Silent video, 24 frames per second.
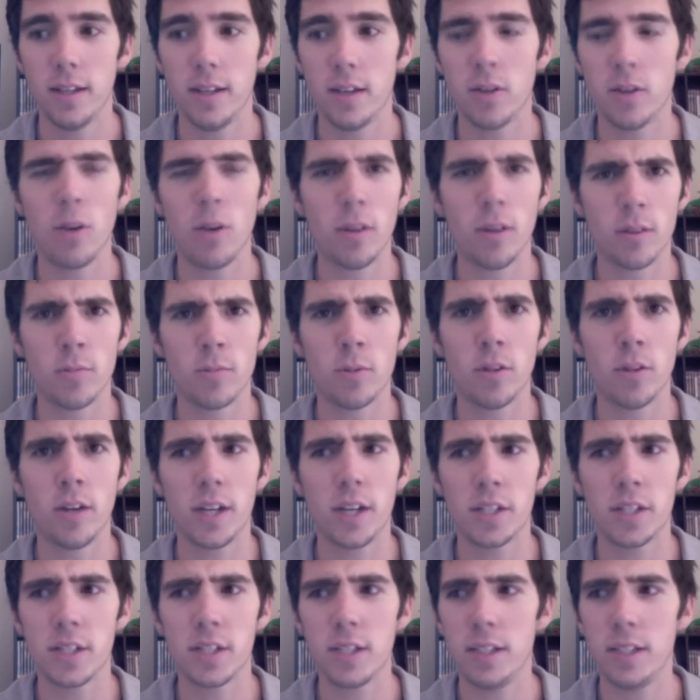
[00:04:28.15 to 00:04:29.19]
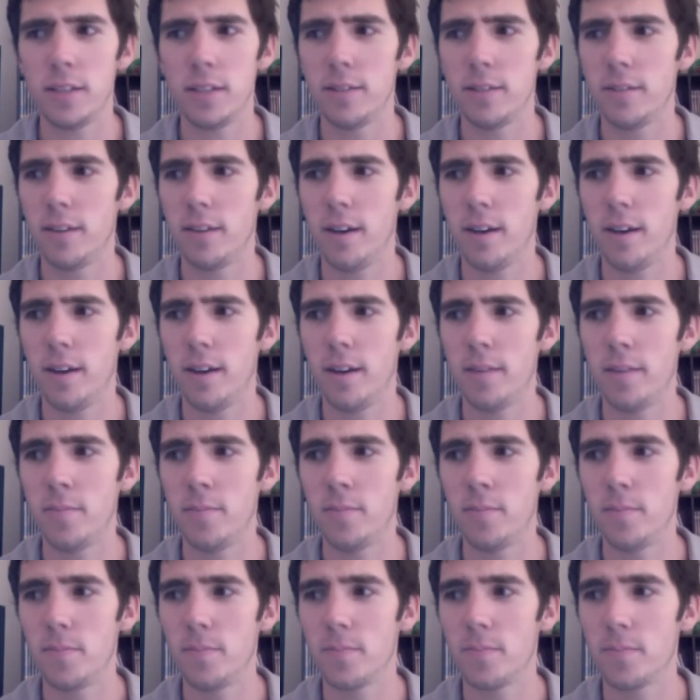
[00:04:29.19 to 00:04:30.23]
A lot of them were actually,
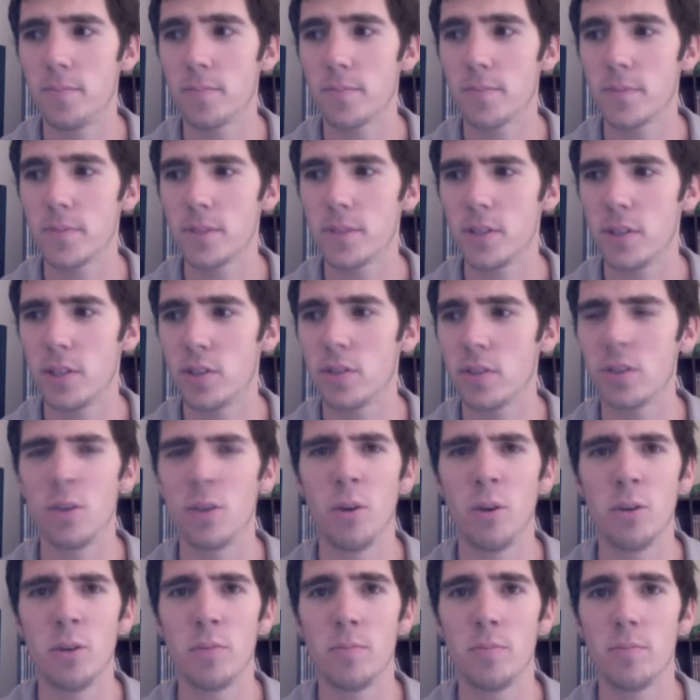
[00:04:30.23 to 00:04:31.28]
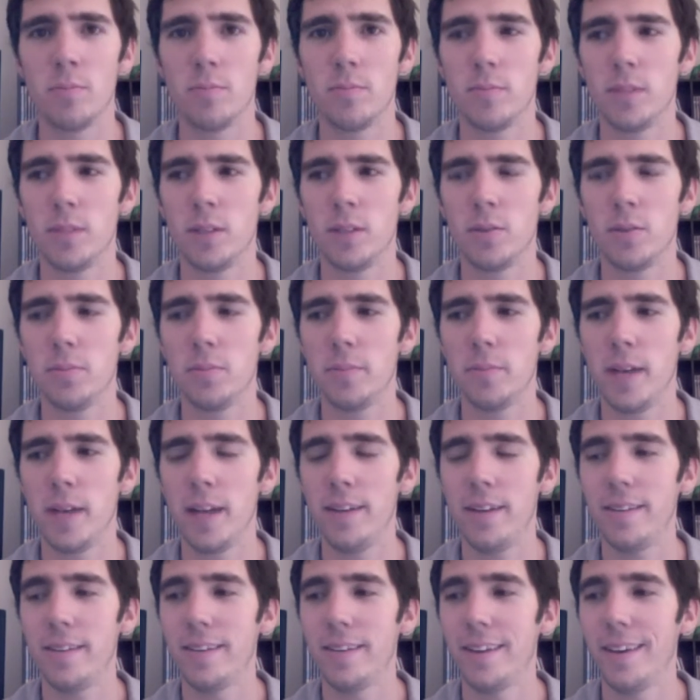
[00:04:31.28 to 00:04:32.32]
so I shouldn't call them little
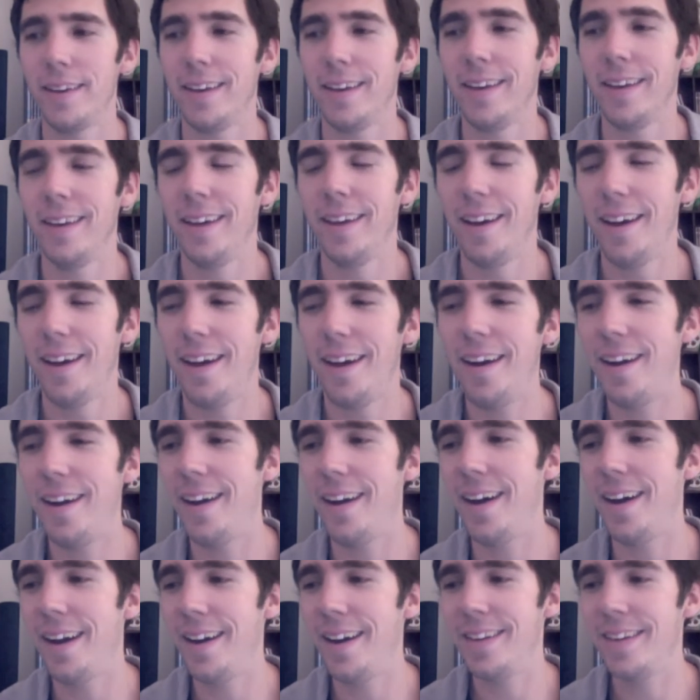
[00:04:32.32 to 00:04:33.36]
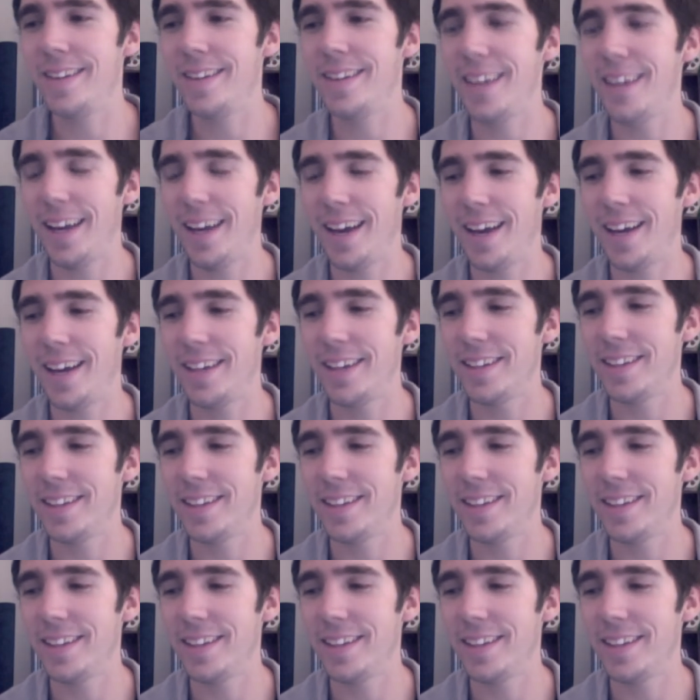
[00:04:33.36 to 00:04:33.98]
men. Yeah,